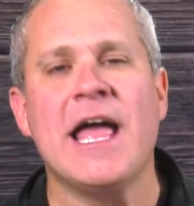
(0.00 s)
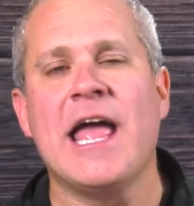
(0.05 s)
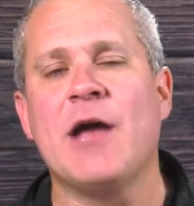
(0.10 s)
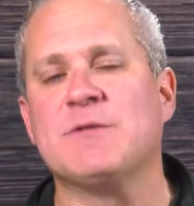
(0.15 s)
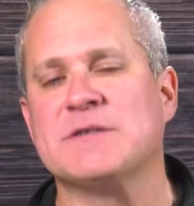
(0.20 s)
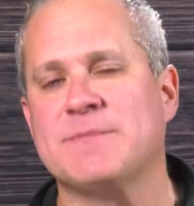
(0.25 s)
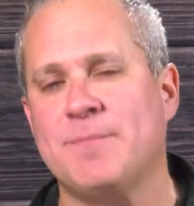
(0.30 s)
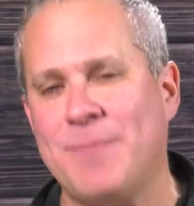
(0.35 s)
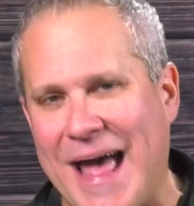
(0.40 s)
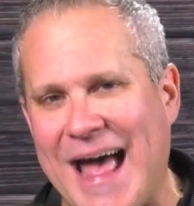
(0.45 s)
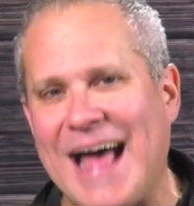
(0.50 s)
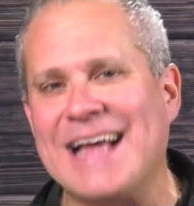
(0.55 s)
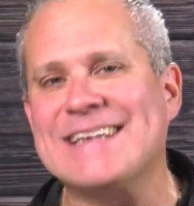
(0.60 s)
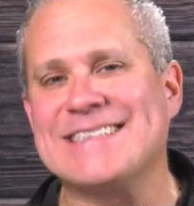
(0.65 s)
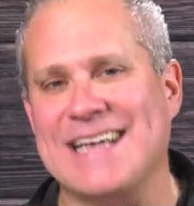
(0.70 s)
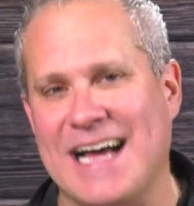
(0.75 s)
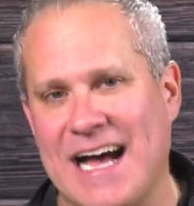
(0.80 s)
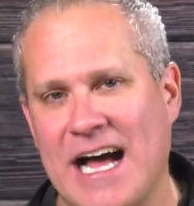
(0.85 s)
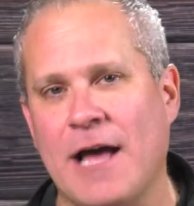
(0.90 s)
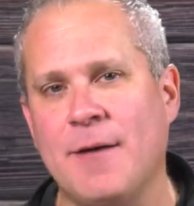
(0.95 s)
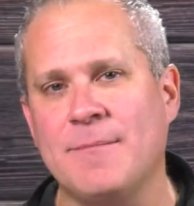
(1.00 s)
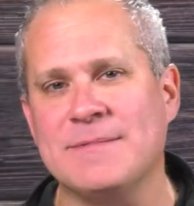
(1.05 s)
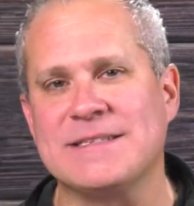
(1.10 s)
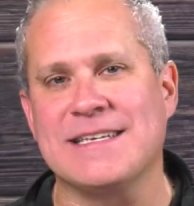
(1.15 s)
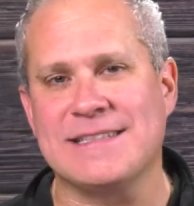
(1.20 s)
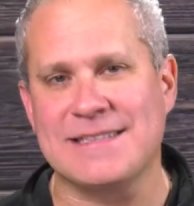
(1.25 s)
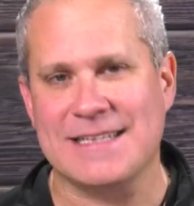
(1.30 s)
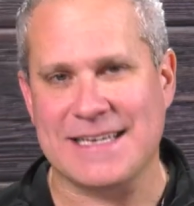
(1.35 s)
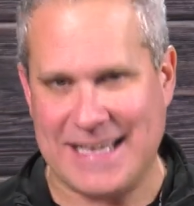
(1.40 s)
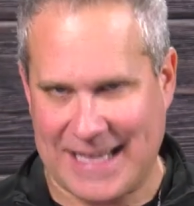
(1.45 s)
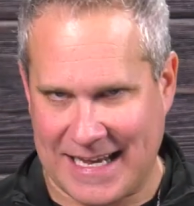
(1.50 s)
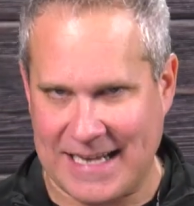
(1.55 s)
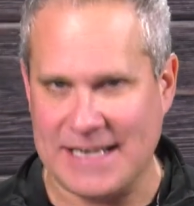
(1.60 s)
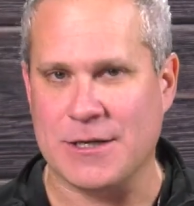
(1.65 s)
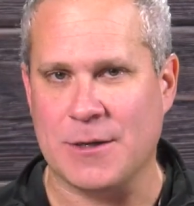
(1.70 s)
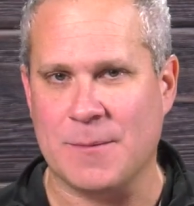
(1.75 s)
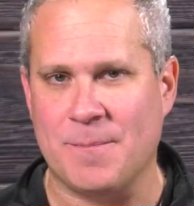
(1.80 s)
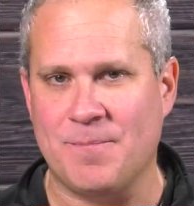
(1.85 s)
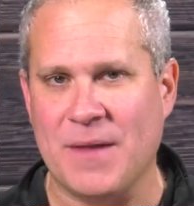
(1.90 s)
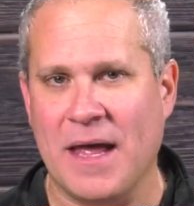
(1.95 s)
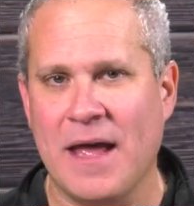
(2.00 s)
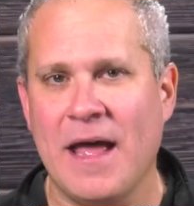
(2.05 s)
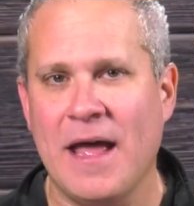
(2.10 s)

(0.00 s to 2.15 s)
It was bad times in the kingdom.